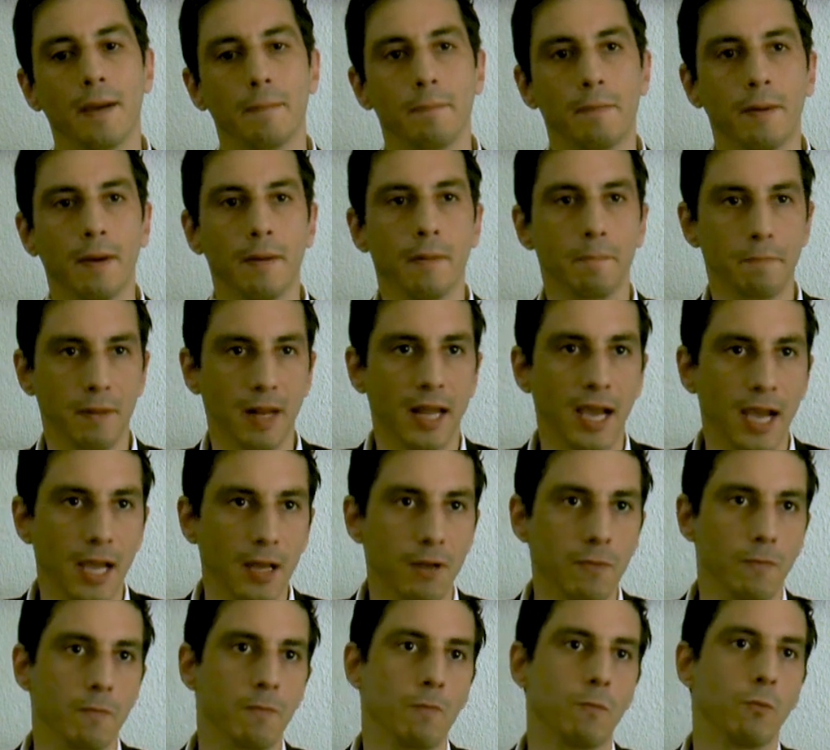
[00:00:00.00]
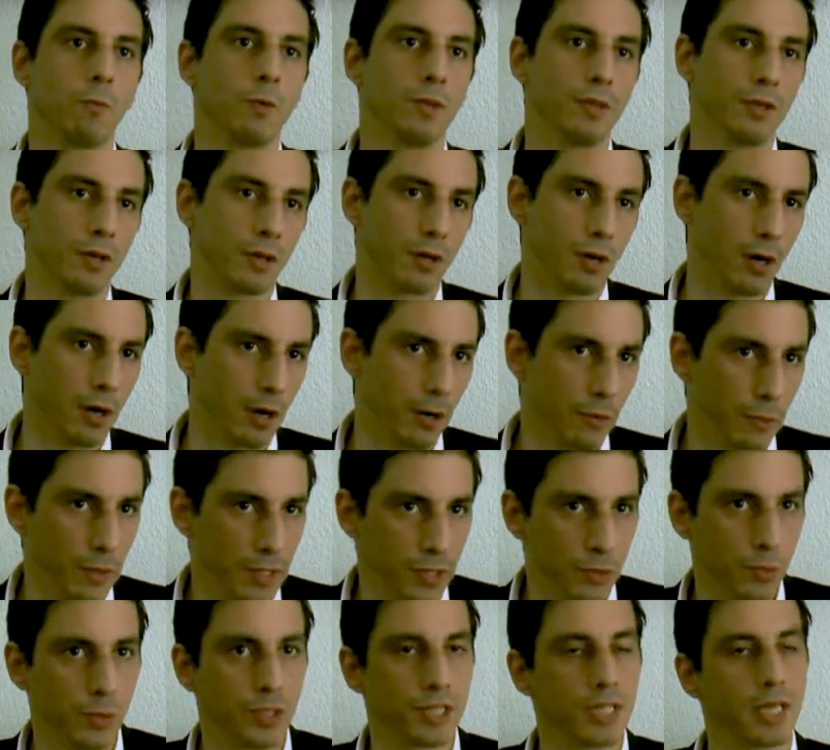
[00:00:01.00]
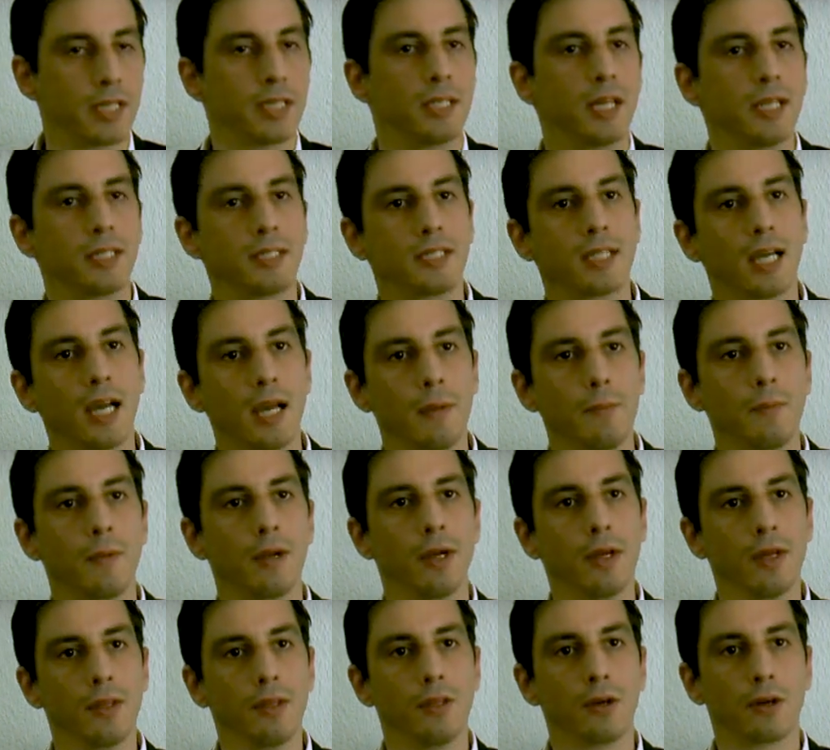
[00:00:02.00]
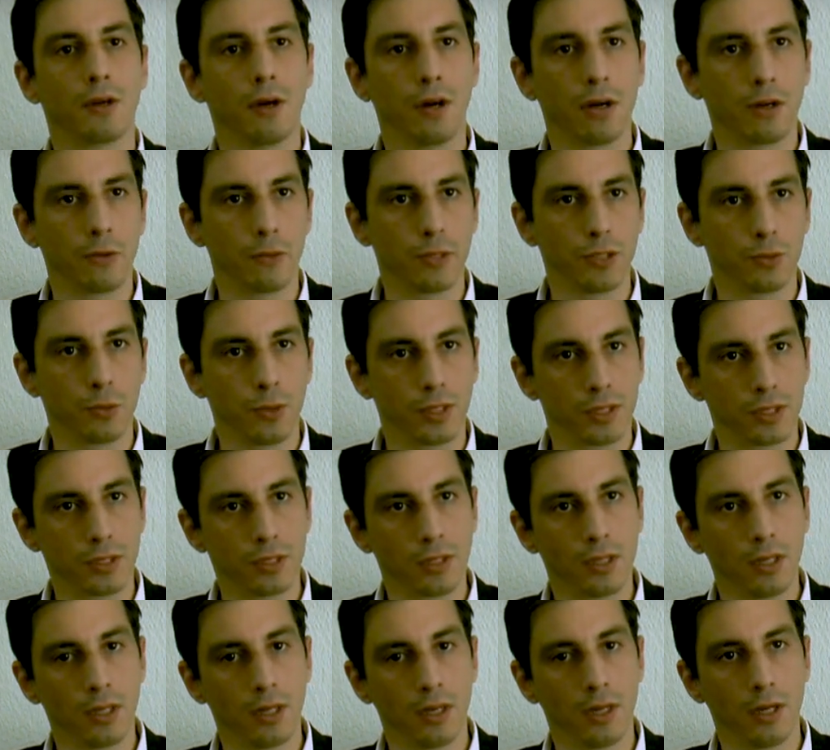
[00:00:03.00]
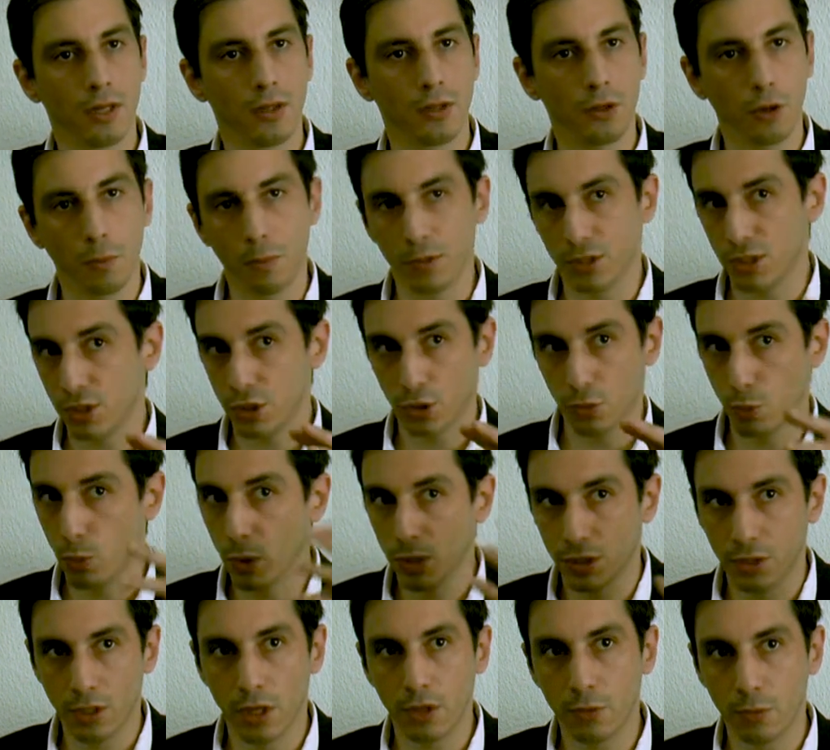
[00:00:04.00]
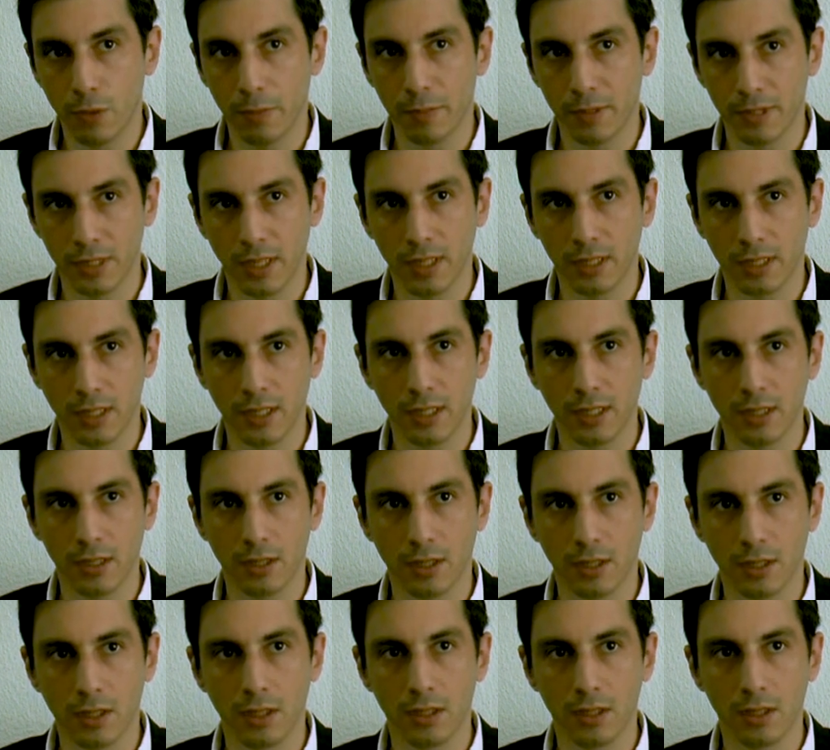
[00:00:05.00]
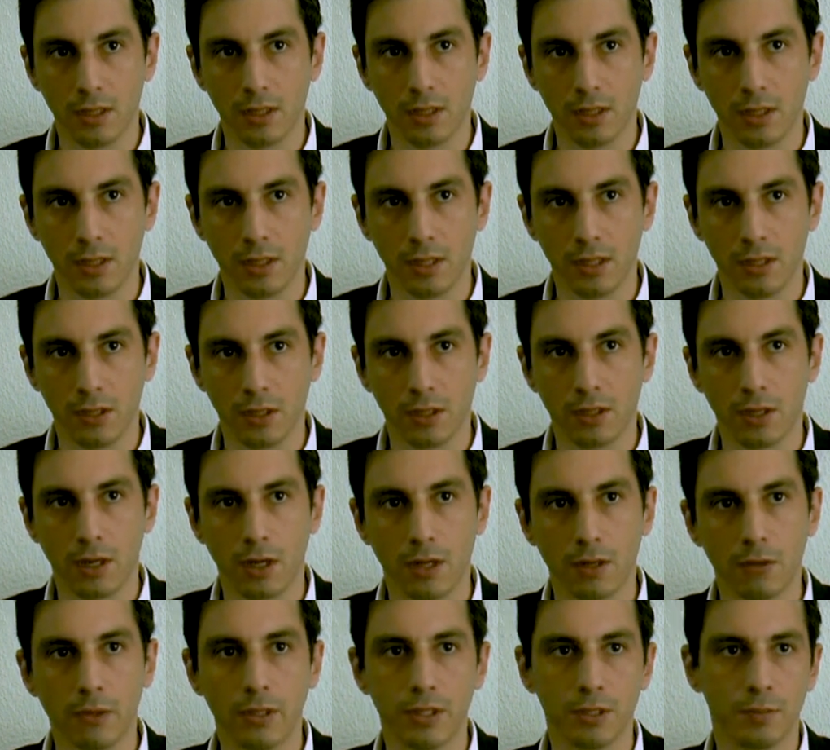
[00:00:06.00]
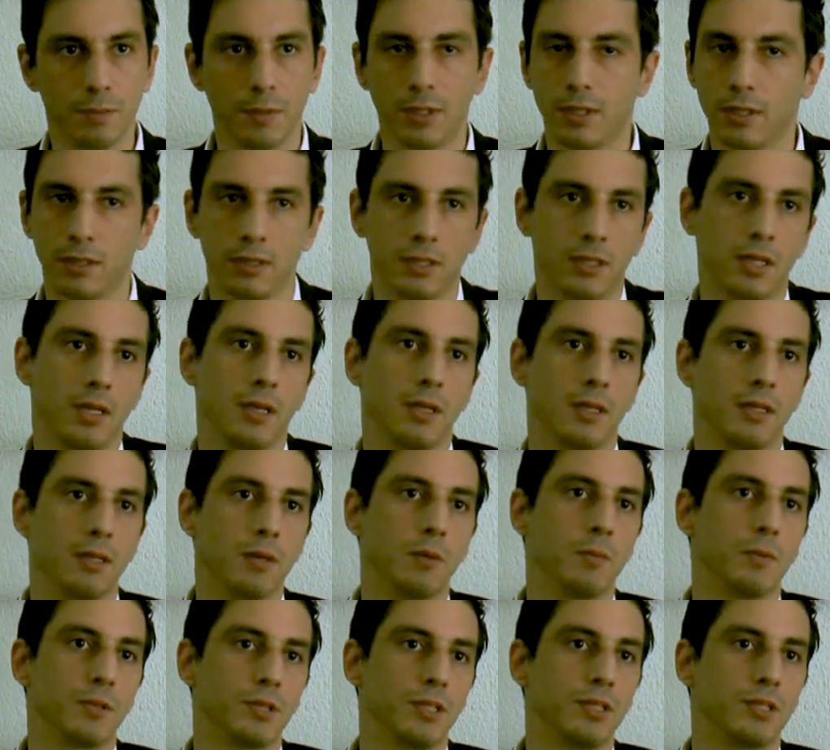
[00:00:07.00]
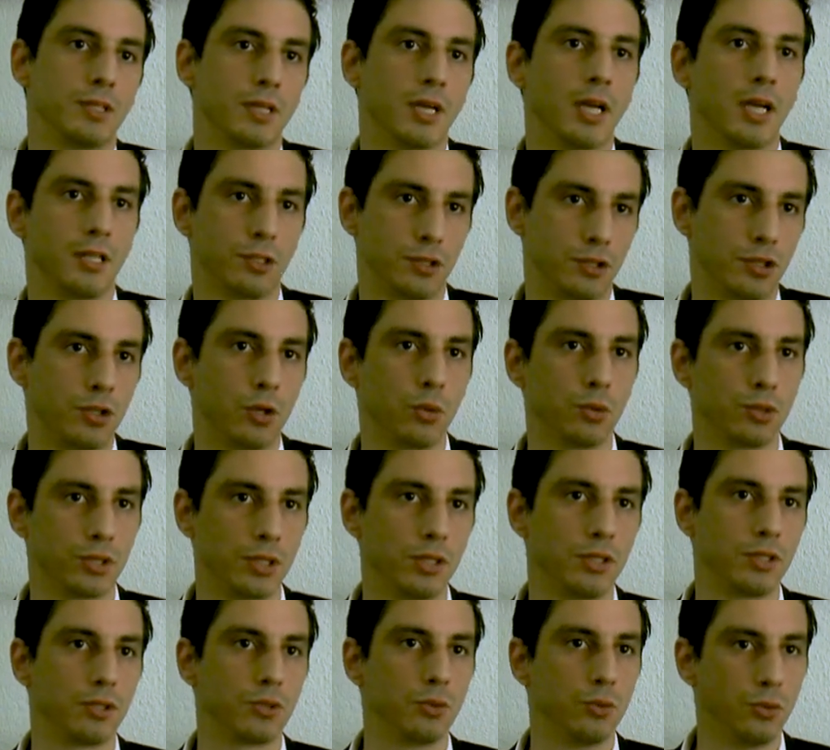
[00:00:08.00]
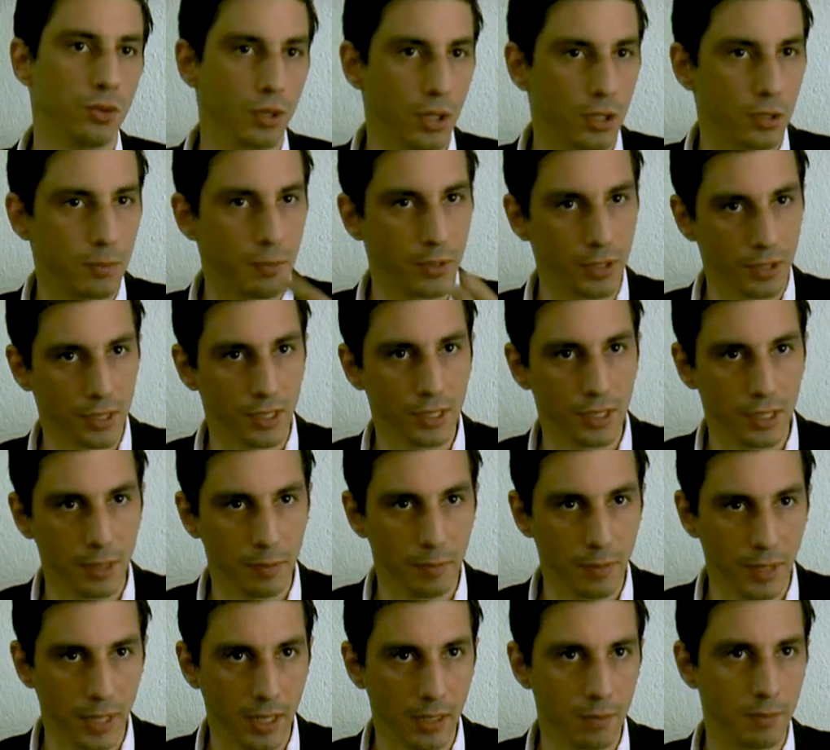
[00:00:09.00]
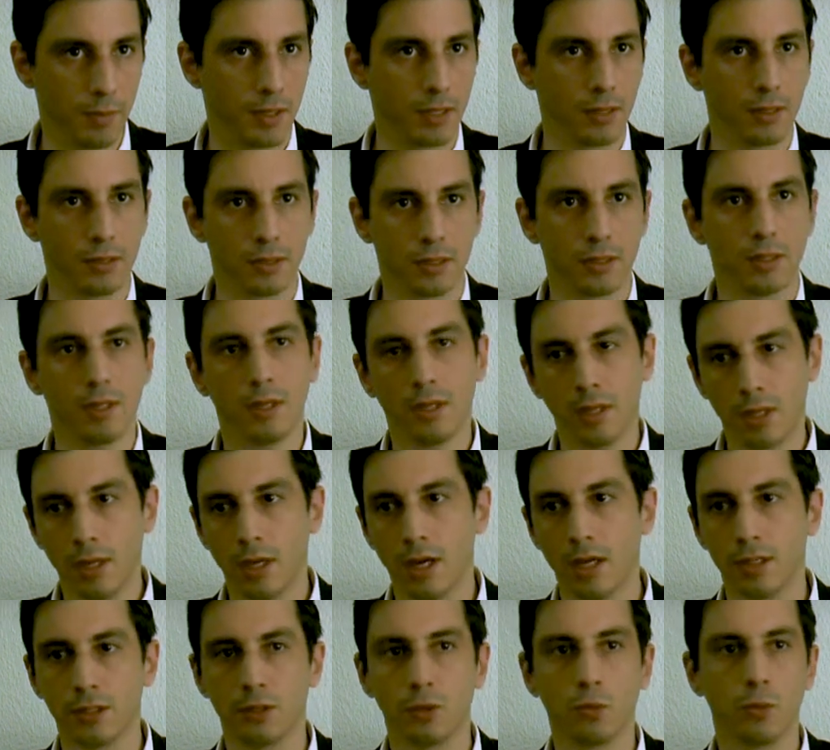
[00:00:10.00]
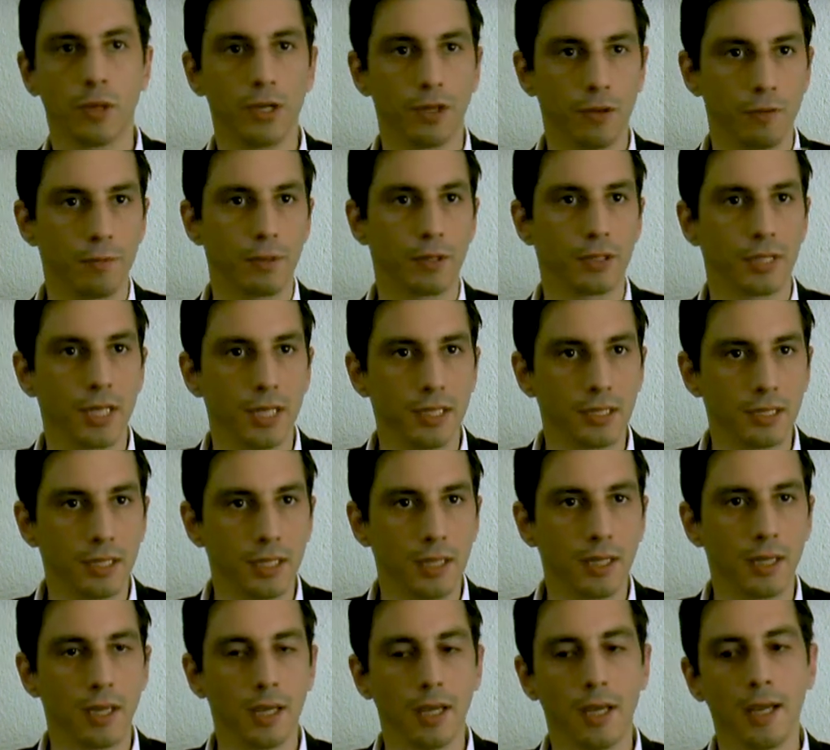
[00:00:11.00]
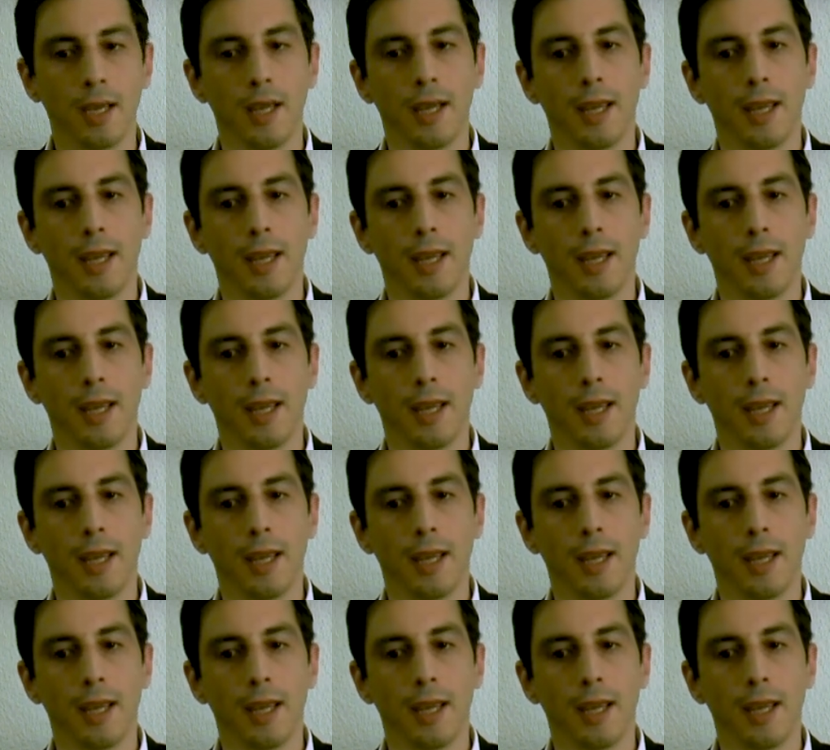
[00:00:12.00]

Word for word: applied with the Congress, which at that time the Congress was uh, the opposition was not represented in the in the in the Congress because the, the opposition has chosen to not participate because as a way of protesting